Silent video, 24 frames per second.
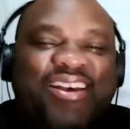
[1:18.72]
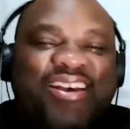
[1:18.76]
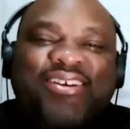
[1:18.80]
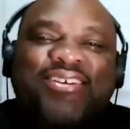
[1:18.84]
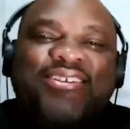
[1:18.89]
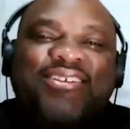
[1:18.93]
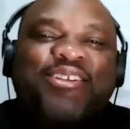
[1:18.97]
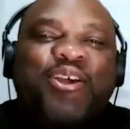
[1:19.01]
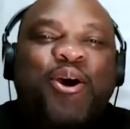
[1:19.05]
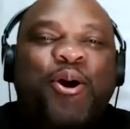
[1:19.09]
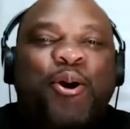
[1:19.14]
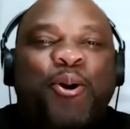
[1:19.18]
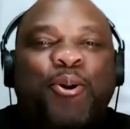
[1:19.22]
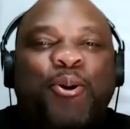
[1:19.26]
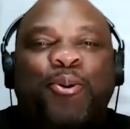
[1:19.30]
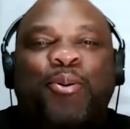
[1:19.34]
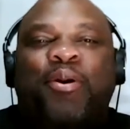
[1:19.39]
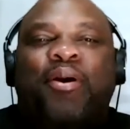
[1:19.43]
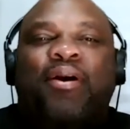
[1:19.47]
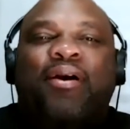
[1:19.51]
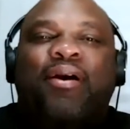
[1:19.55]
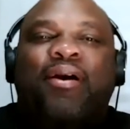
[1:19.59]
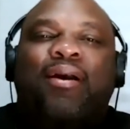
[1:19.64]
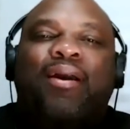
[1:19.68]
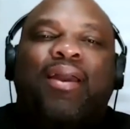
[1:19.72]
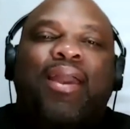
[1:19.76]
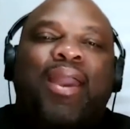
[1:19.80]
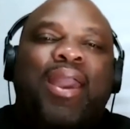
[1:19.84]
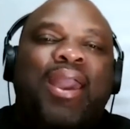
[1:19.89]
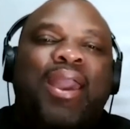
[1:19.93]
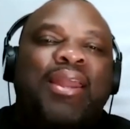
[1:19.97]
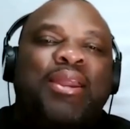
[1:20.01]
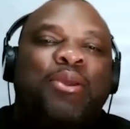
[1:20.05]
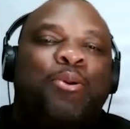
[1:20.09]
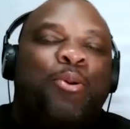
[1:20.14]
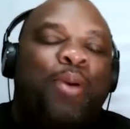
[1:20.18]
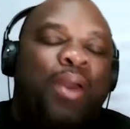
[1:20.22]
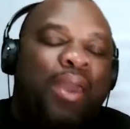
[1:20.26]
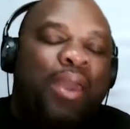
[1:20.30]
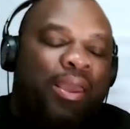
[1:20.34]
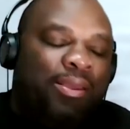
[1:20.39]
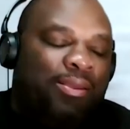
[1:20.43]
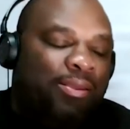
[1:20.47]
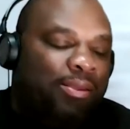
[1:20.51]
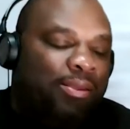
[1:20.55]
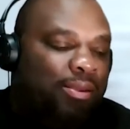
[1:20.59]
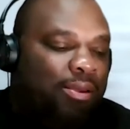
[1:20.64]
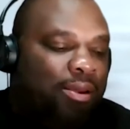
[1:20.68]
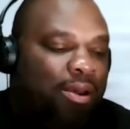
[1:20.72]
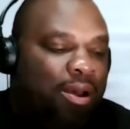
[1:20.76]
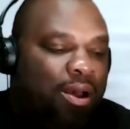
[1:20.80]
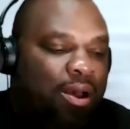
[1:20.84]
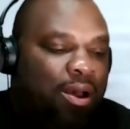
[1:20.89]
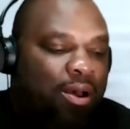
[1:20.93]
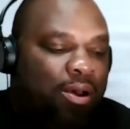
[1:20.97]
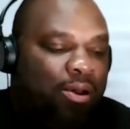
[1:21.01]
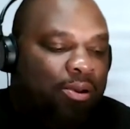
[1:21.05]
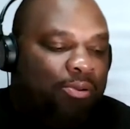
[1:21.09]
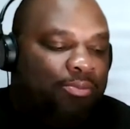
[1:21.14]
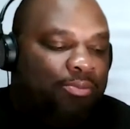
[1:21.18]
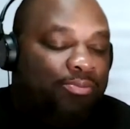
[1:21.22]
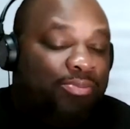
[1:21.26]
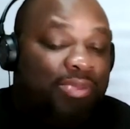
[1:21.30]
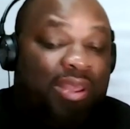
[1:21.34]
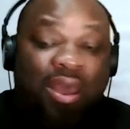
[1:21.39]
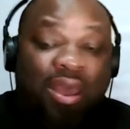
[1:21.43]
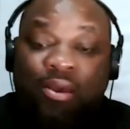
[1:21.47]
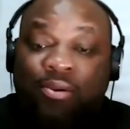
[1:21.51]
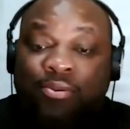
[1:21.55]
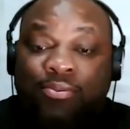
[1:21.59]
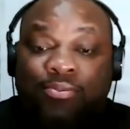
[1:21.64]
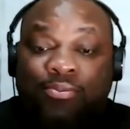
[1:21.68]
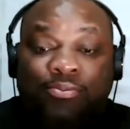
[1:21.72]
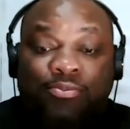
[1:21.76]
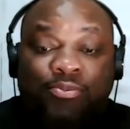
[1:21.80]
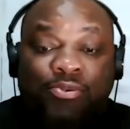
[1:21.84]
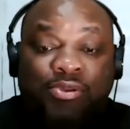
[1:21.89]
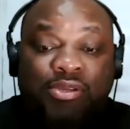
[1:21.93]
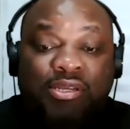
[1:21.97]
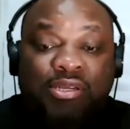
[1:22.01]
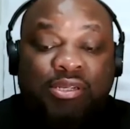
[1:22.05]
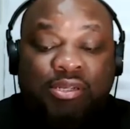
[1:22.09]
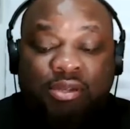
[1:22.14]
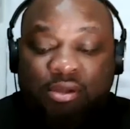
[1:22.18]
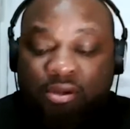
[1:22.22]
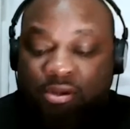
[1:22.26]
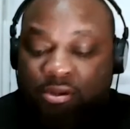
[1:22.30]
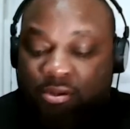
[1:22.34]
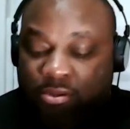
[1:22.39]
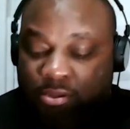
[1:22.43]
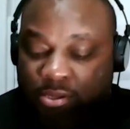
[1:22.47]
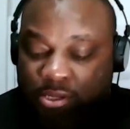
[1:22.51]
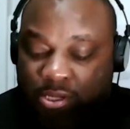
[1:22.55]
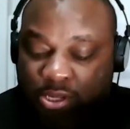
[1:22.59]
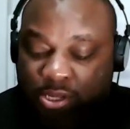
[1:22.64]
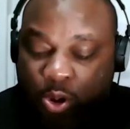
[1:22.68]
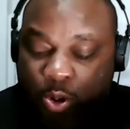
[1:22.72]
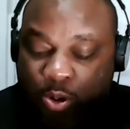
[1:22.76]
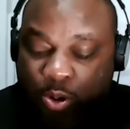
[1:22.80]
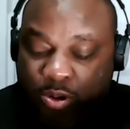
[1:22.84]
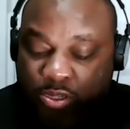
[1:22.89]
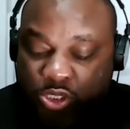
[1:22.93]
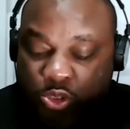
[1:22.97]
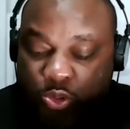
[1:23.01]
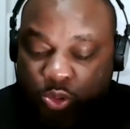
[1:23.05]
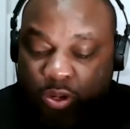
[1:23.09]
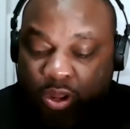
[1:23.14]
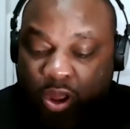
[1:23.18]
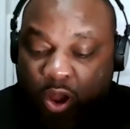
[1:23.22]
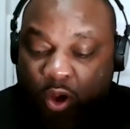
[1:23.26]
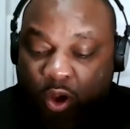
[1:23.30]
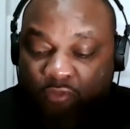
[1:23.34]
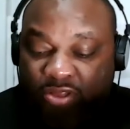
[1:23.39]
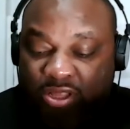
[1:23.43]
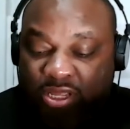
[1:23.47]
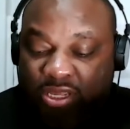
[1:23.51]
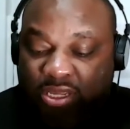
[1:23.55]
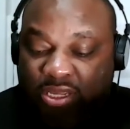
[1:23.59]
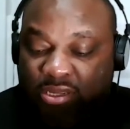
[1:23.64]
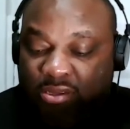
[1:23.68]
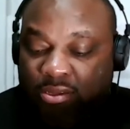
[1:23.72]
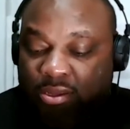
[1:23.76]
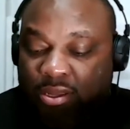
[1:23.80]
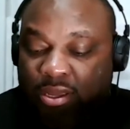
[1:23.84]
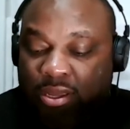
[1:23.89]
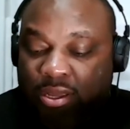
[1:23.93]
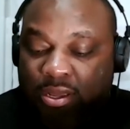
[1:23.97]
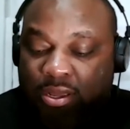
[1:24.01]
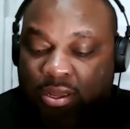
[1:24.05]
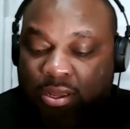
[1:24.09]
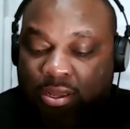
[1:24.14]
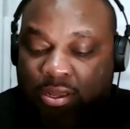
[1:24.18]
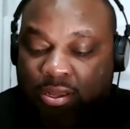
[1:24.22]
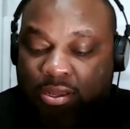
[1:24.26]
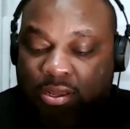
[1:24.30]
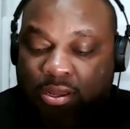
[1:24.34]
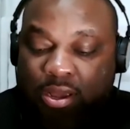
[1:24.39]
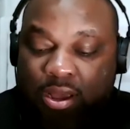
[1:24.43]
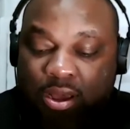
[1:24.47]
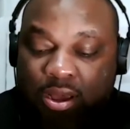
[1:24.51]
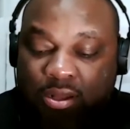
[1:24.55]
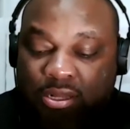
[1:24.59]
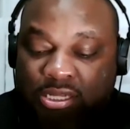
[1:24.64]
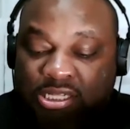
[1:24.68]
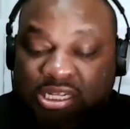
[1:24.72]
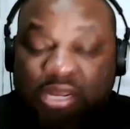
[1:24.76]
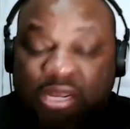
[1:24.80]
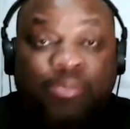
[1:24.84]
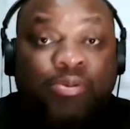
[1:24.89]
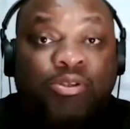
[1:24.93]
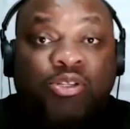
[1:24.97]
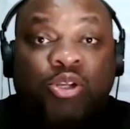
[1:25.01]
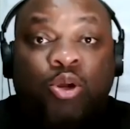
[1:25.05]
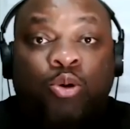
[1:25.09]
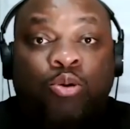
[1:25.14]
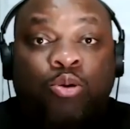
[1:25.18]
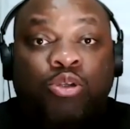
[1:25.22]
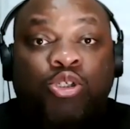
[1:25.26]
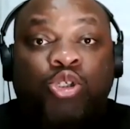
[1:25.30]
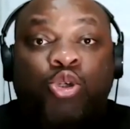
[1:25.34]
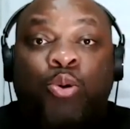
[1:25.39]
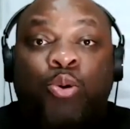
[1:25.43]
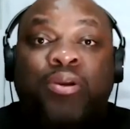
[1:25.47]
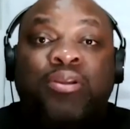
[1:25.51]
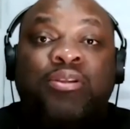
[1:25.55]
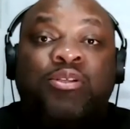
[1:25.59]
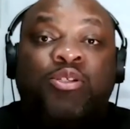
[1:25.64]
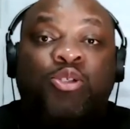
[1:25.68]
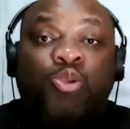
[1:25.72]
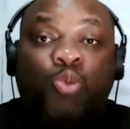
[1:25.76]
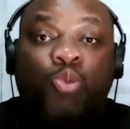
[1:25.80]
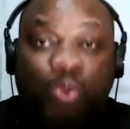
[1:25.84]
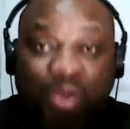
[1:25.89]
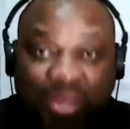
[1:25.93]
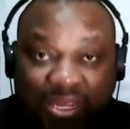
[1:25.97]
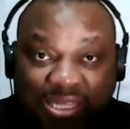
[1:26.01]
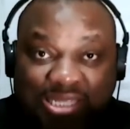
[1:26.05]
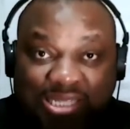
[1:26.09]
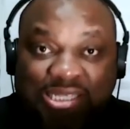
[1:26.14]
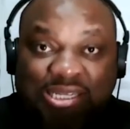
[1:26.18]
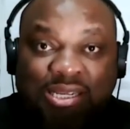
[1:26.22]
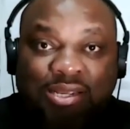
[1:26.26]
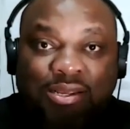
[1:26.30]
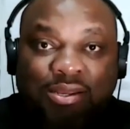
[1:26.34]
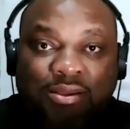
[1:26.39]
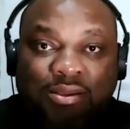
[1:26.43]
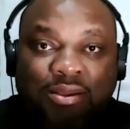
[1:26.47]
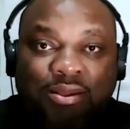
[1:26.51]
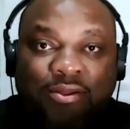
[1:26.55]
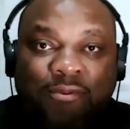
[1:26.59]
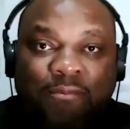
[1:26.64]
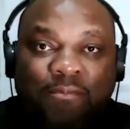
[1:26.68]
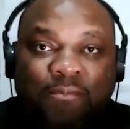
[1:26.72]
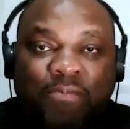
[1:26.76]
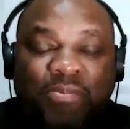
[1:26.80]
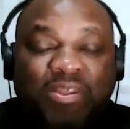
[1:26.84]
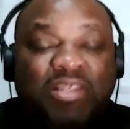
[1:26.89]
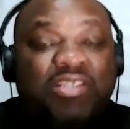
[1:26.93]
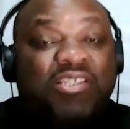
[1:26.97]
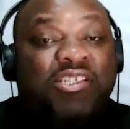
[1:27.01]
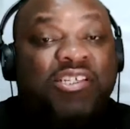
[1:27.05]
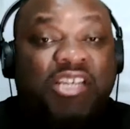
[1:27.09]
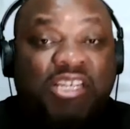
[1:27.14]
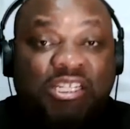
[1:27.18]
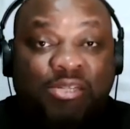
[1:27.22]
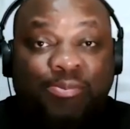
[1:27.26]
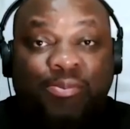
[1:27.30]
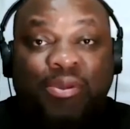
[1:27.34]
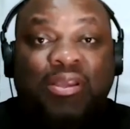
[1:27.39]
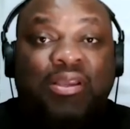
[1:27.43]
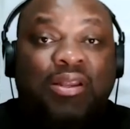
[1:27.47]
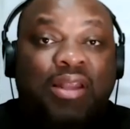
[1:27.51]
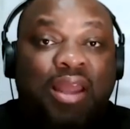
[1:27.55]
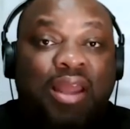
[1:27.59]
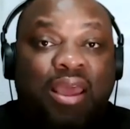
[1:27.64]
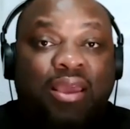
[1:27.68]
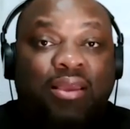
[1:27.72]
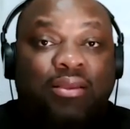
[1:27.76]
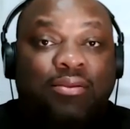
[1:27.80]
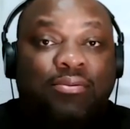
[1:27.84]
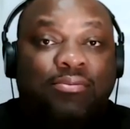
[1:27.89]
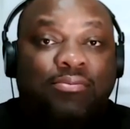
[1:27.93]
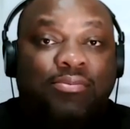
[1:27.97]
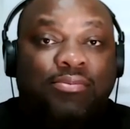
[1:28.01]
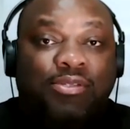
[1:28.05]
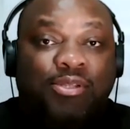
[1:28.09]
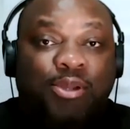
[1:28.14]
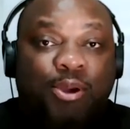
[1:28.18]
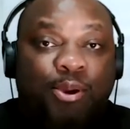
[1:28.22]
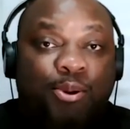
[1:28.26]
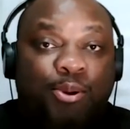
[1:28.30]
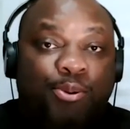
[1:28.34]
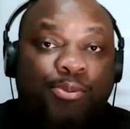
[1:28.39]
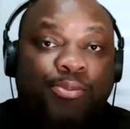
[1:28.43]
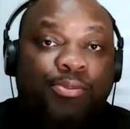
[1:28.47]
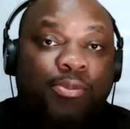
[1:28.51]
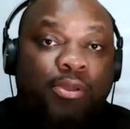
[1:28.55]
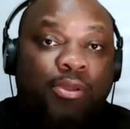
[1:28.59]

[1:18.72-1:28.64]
So anyway, yeah, we're just gonna go into it. Hopefully, this episode is short and sweet. It's just me tonight, so